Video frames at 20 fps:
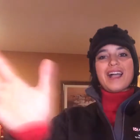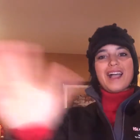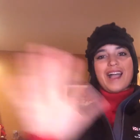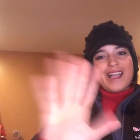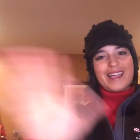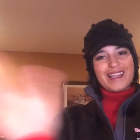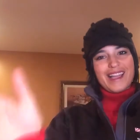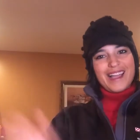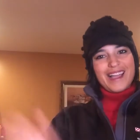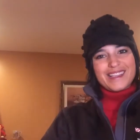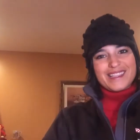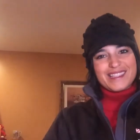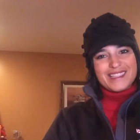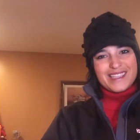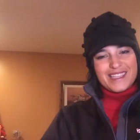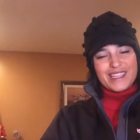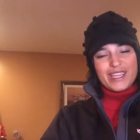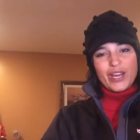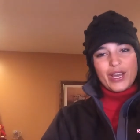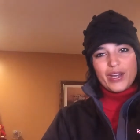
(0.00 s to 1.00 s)
Hi guys,
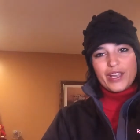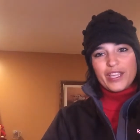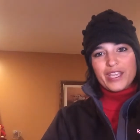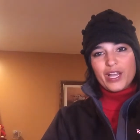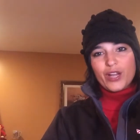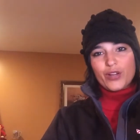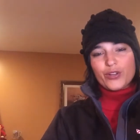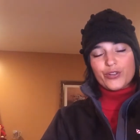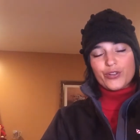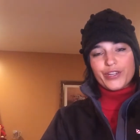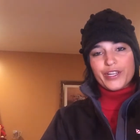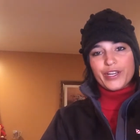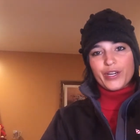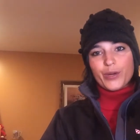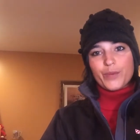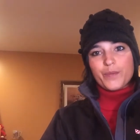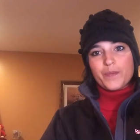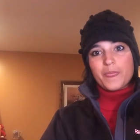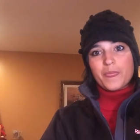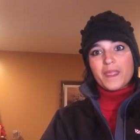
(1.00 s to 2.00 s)
Carrying Cowgirl
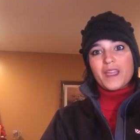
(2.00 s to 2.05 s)
here.